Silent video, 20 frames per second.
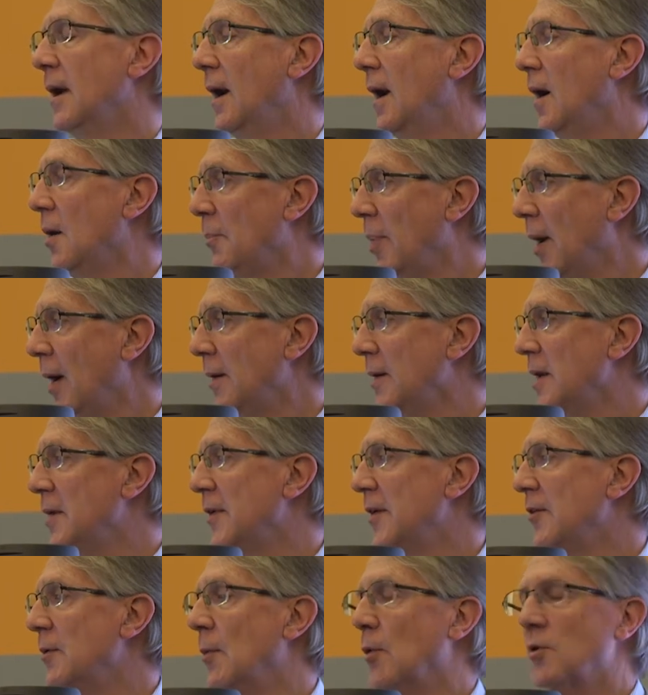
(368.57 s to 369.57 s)
Uh, partly
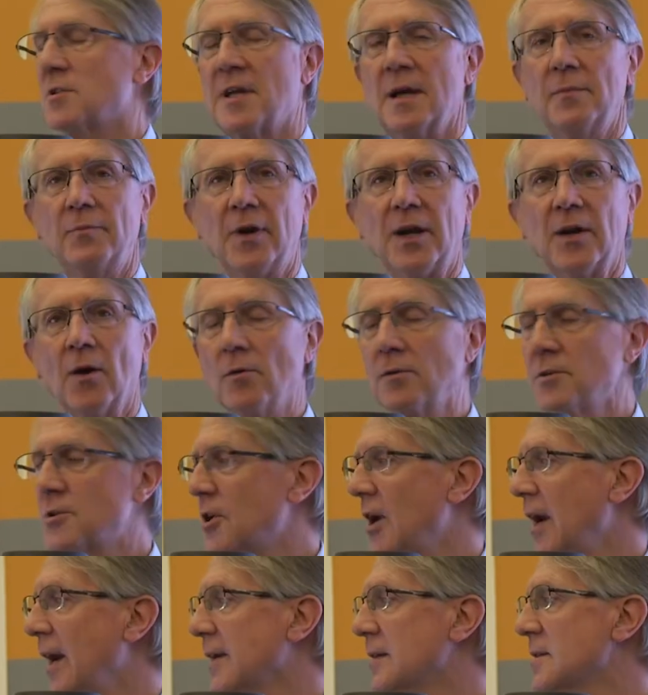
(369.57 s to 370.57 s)
there are more temporary
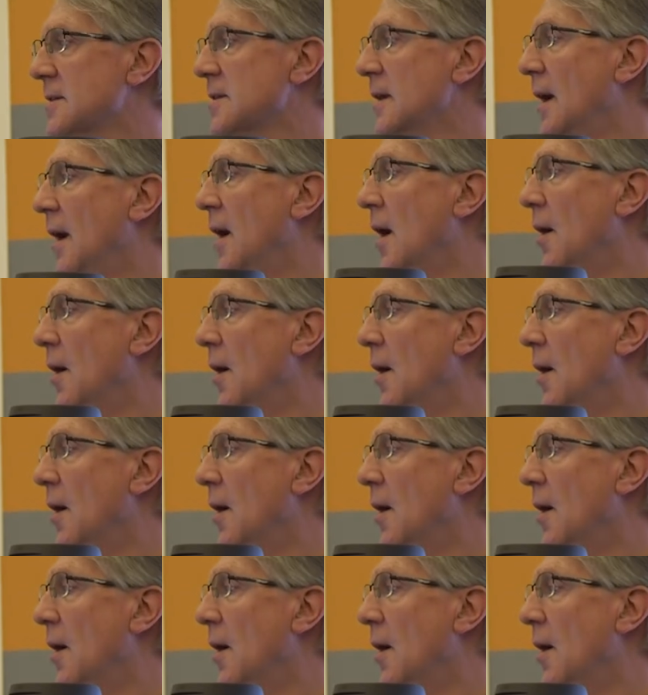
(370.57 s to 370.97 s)
contracts,